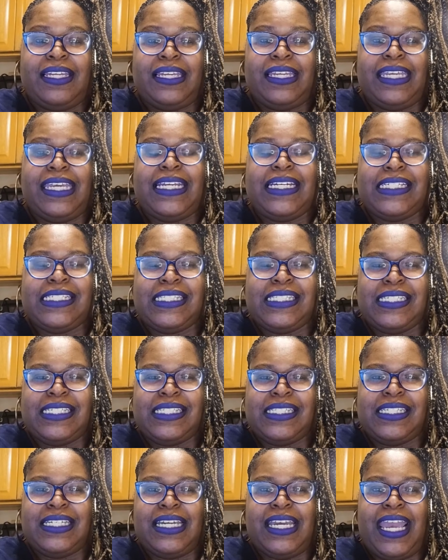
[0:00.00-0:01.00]
get
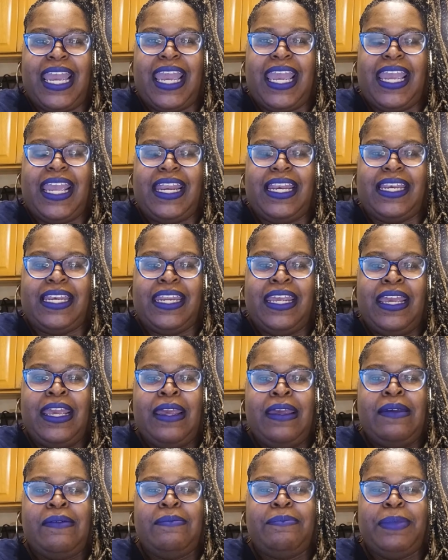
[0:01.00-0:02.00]
assisted and
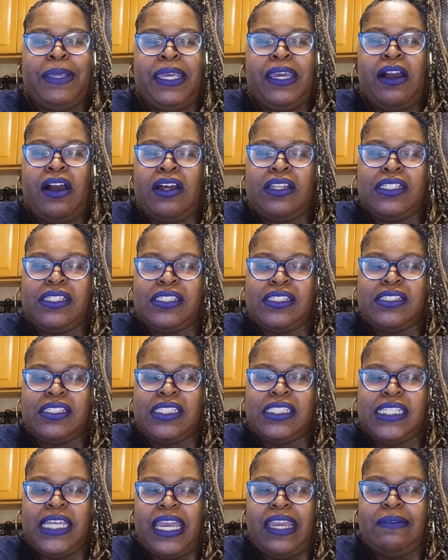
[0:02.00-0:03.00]
be on the
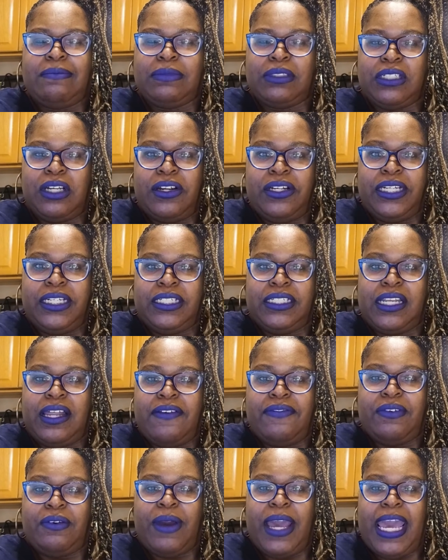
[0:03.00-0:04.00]
same learning
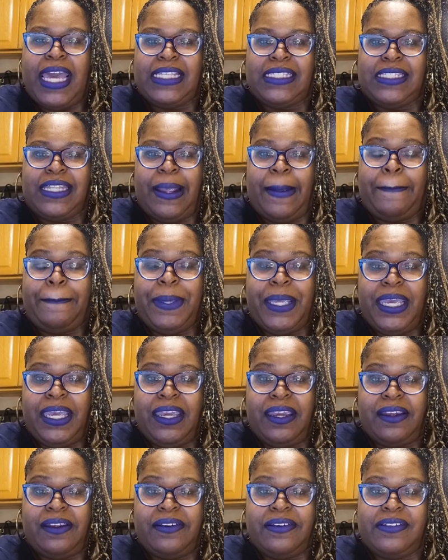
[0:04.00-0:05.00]
level as their
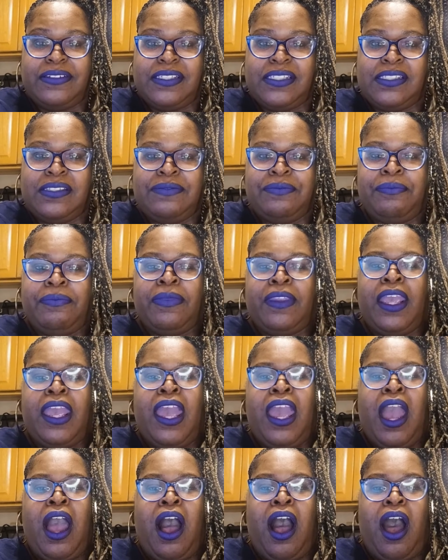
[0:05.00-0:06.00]
peers.
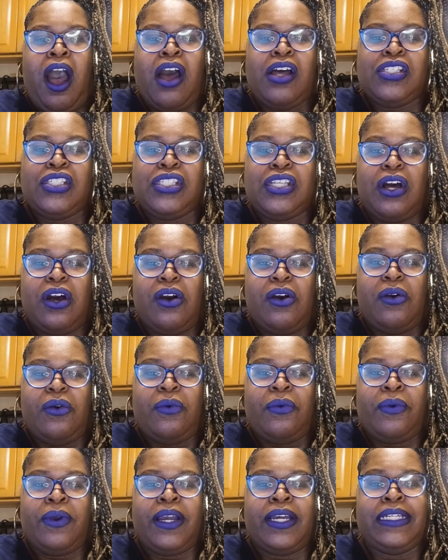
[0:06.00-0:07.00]

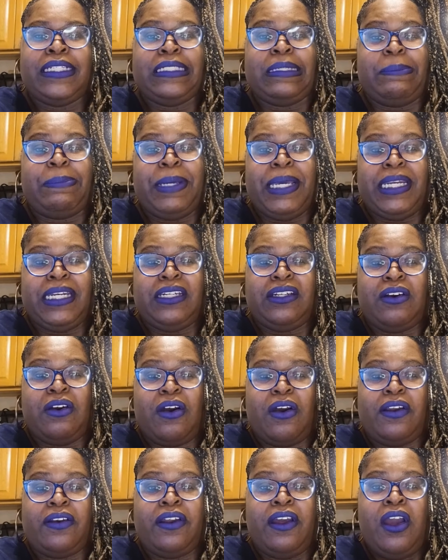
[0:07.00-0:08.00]
Also, depending
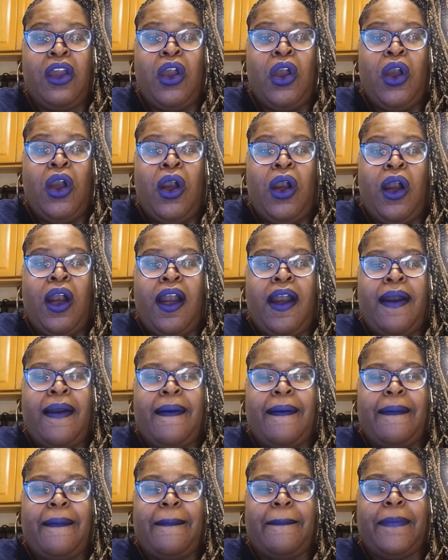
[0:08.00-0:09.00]
on
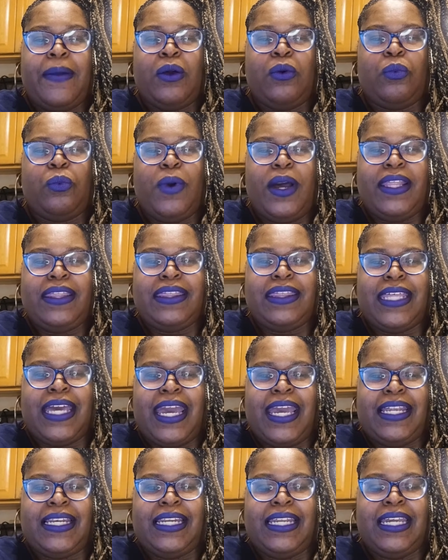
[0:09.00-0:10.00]
what
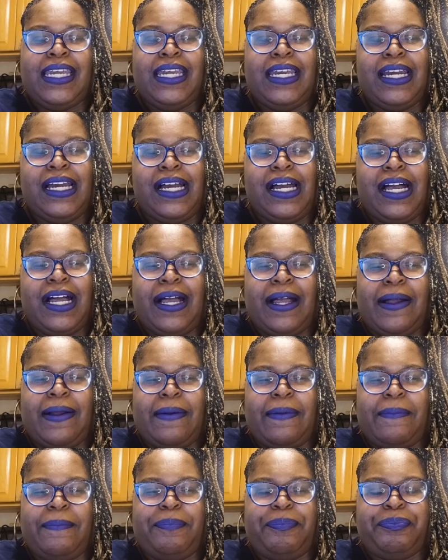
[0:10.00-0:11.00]
that
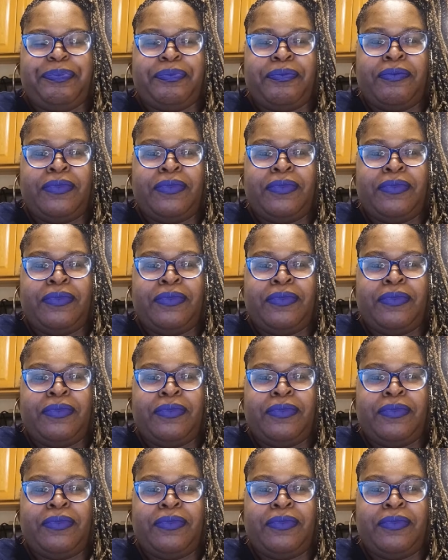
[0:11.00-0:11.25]
um,